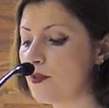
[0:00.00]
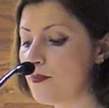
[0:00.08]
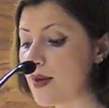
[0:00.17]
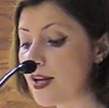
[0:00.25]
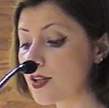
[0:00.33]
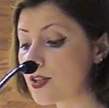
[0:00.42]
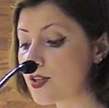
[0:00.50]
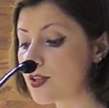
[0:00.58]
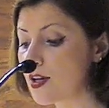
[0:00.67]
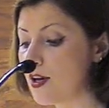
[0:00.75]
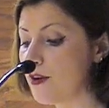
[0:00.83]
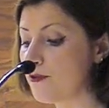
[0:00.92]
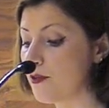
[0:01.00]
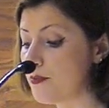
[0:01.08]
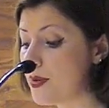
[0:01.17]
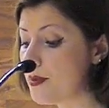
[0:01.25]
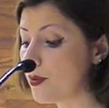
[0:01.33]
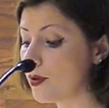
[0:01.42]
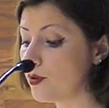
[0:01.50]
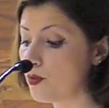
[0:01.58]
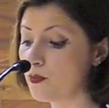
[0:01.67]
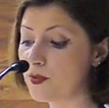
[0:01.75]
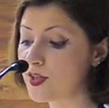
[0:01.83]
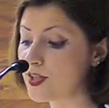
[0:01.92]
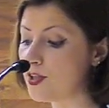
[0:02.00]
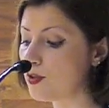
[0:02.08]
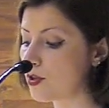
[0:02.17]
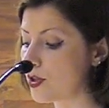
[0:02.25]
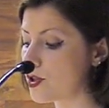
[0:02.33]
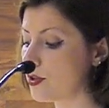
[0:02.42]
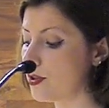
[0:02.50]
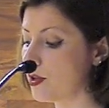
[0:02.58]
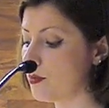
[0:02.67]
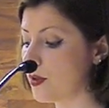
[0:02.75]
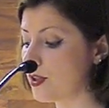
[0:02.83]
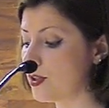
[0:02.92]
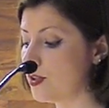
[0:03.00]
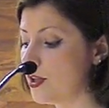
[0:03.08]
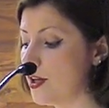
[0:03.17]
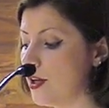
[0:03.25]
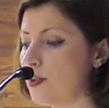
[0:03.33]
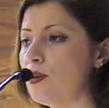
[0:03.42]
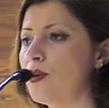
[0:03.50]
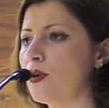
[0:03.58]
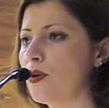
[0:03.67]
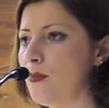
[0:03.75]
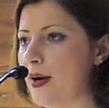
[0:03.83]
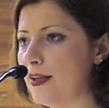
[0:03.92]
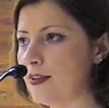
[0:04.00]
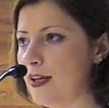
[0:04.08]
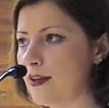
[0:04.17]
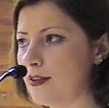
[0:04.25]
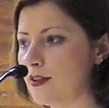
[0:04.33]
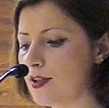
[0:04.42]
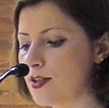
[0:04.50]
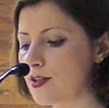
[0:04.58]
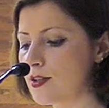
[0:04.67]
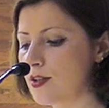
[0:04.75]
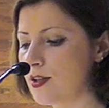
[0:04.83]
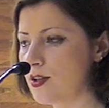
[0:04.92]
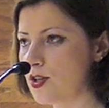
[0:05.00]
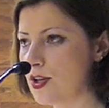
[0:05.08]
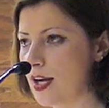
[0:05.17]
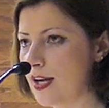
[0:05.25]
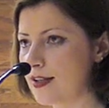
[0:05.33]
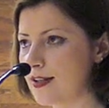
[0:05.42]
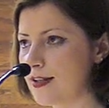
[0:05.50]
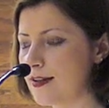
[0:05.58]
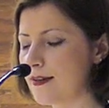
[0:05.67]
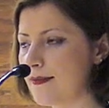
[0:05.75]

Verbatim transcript: for mayors, for people whom we see tortured and murdered in the occupied territories, she added.